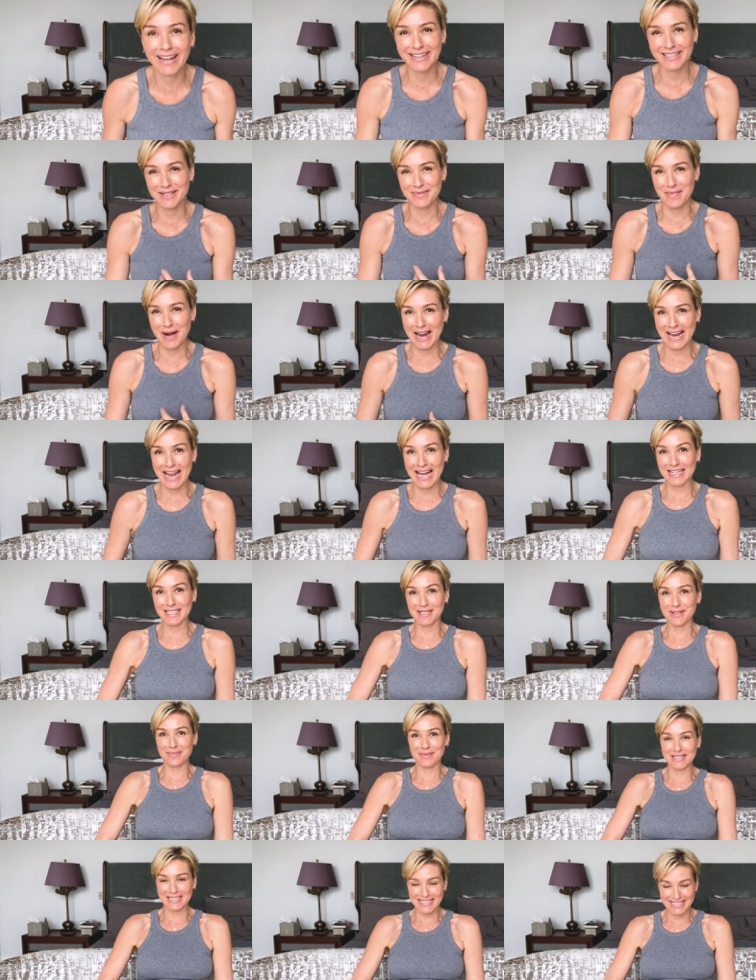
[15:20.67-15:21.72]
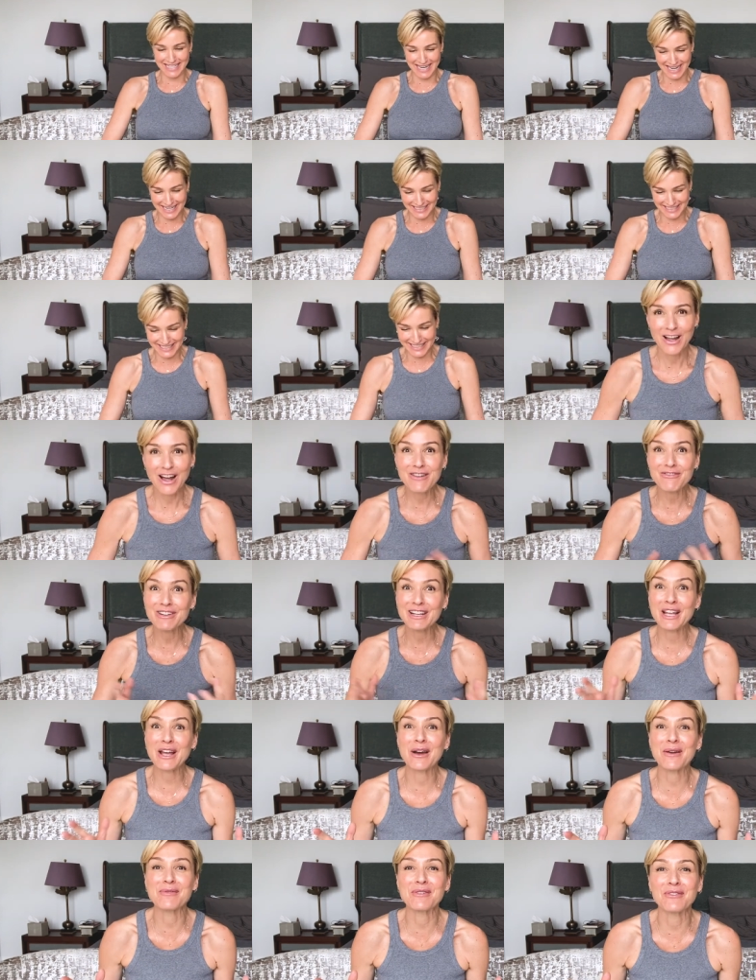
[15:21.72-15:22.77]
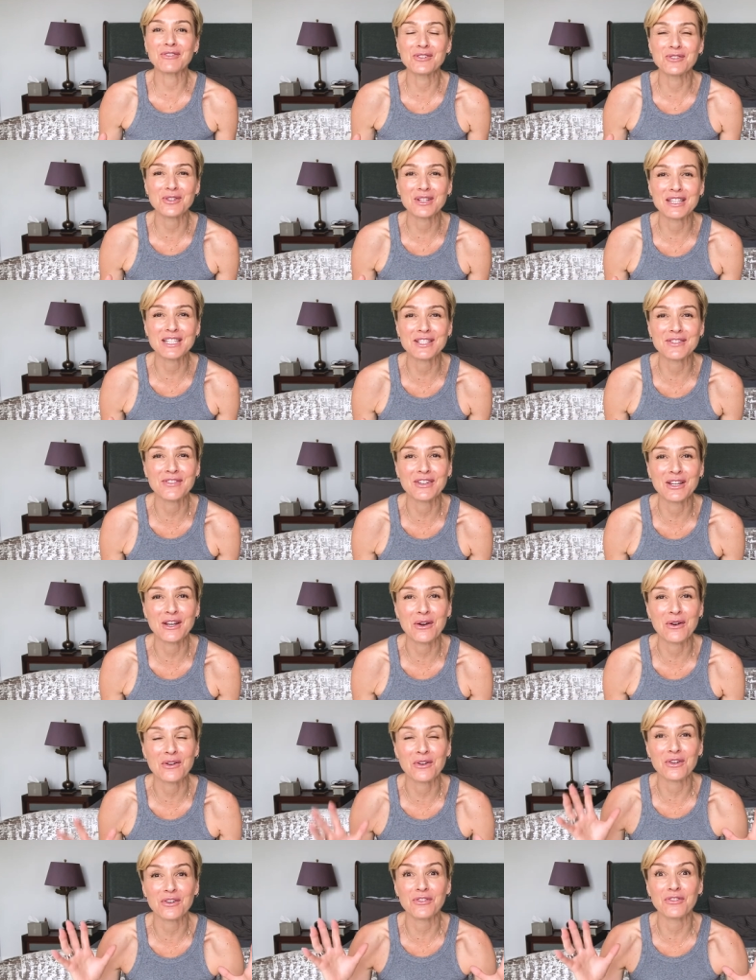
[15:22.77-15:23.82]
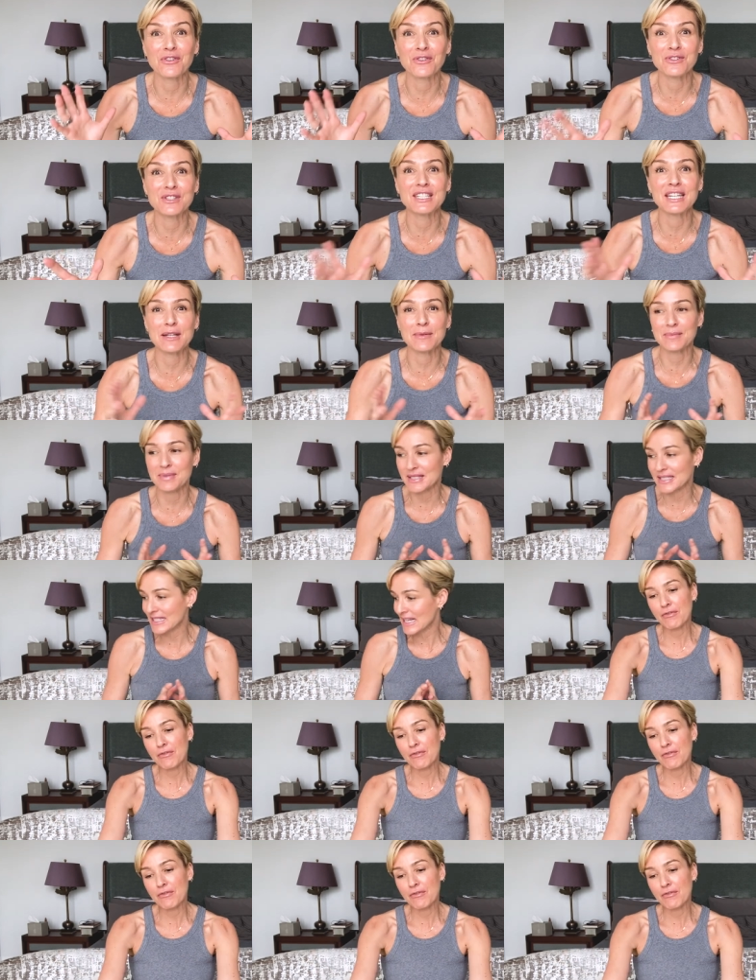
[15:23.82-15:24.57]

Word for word: as my husband says. I really hope you've enjoyed this video and got a few tips